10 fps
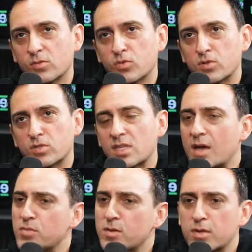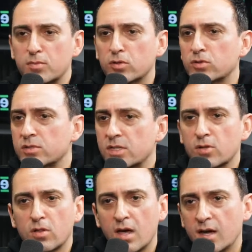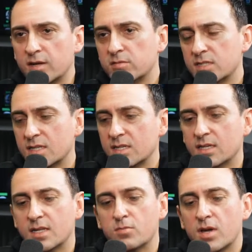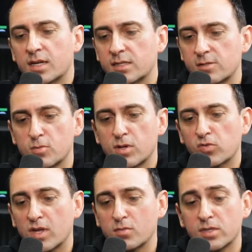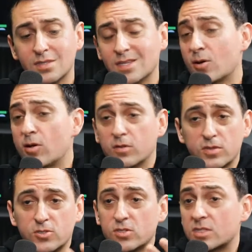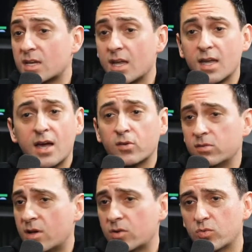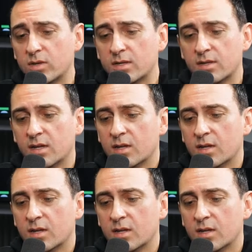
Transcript: when you see that many people losing their lives and it impacting so many families, I think all of us just say, hey, how can we